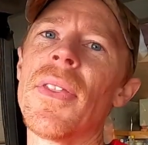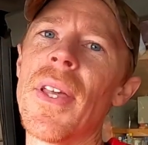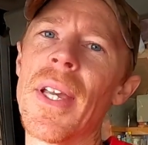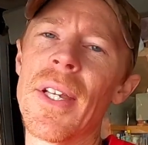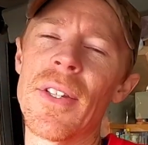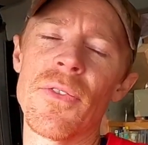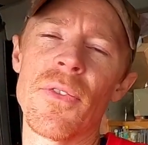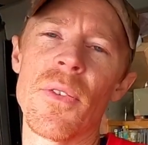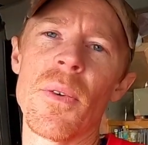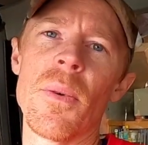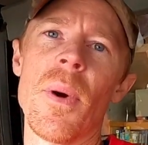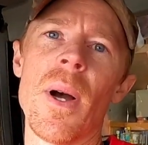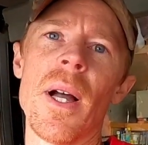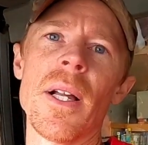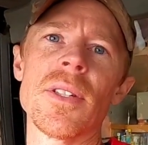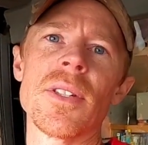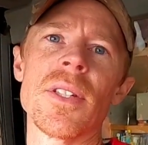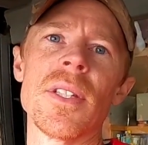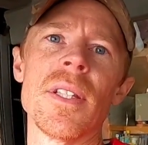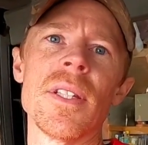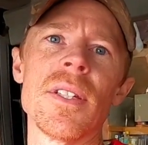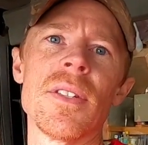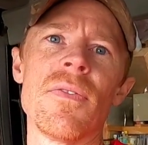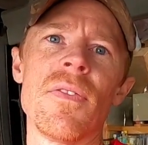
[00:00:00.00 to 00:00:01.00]
Thanks for
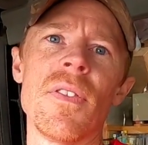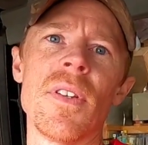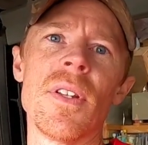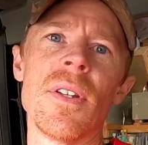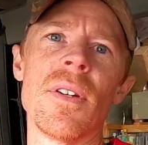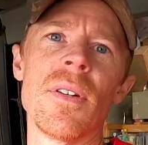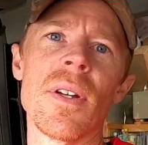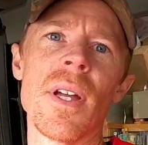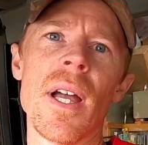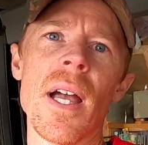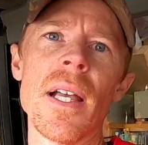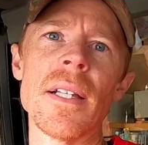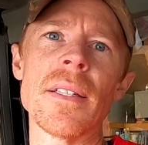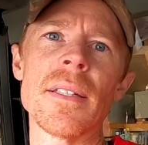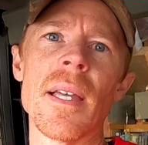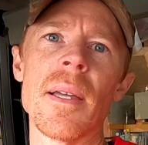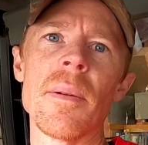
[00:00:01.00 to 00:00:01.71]
watching this video, guys.